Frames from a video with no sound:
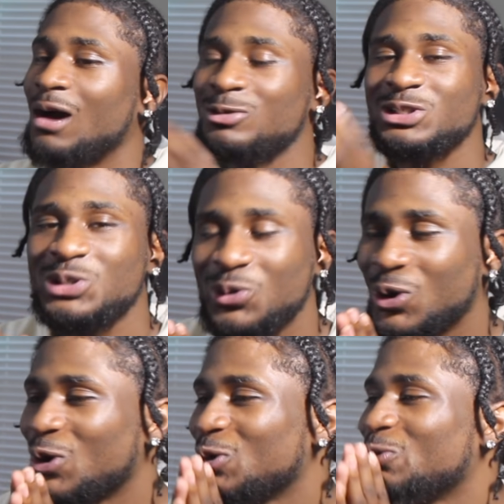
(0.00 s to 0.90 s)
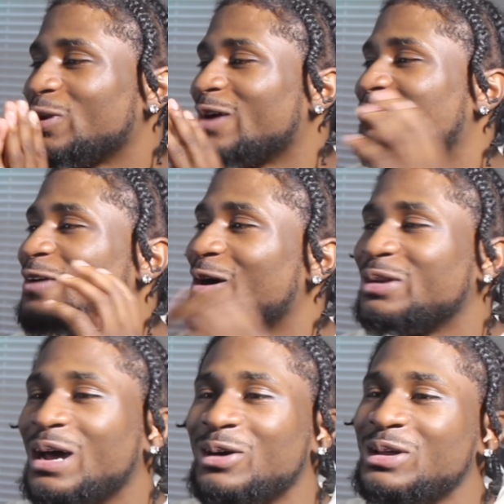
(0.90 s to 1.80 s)
I was so hurt when I
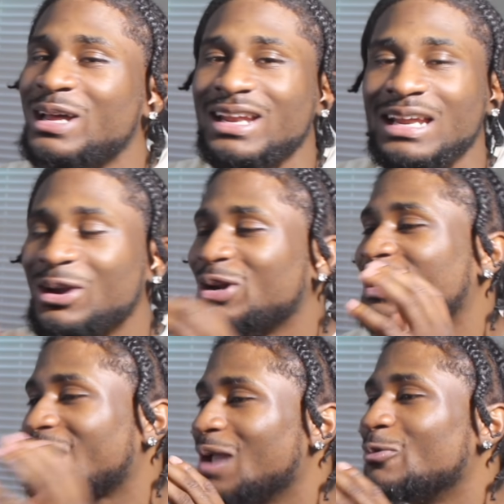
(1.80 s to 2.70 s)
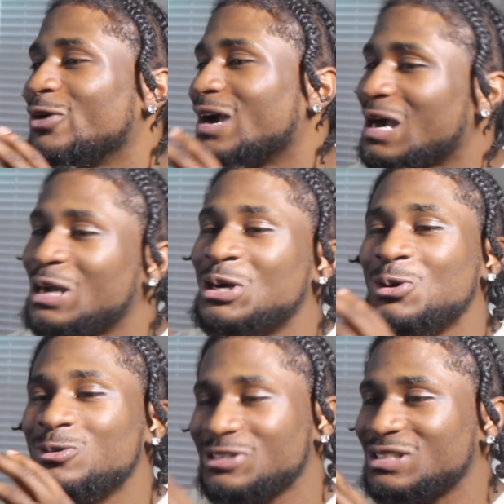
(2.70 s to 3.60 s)
found out Larry the Cable Guy
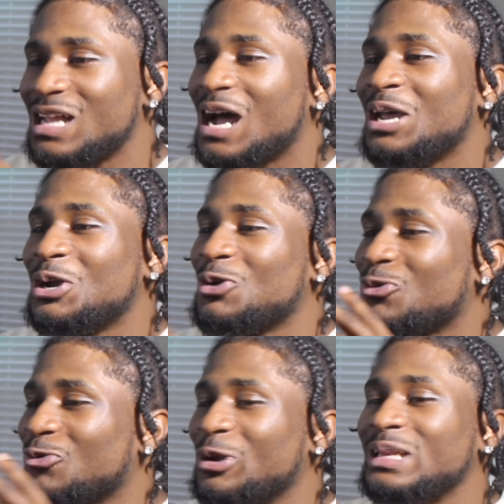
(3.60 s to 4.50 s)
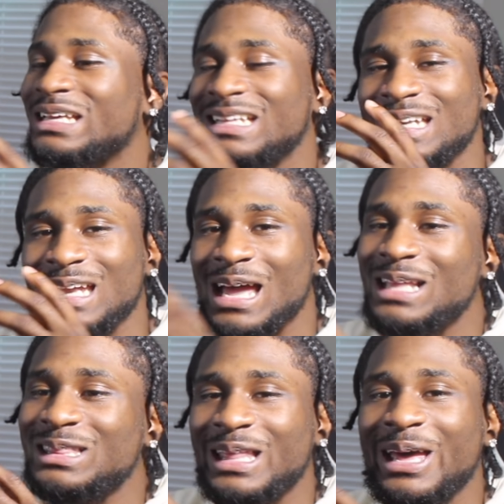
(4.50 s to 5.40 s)
was not really
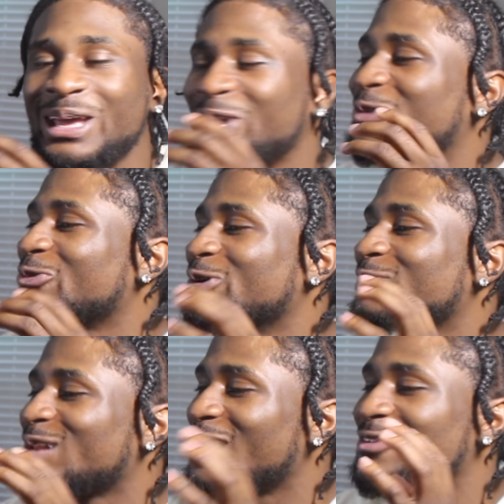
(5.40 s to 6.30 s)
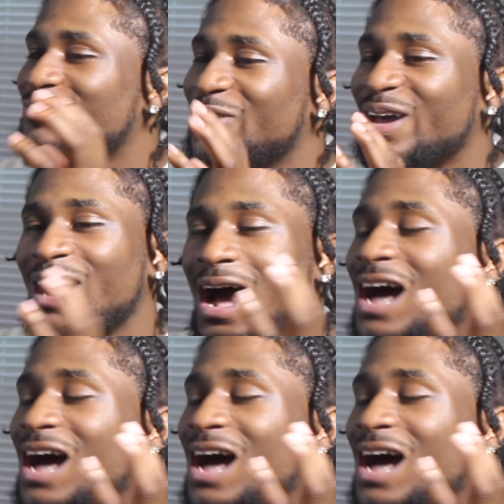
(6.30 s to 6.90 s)
like that in real life, man.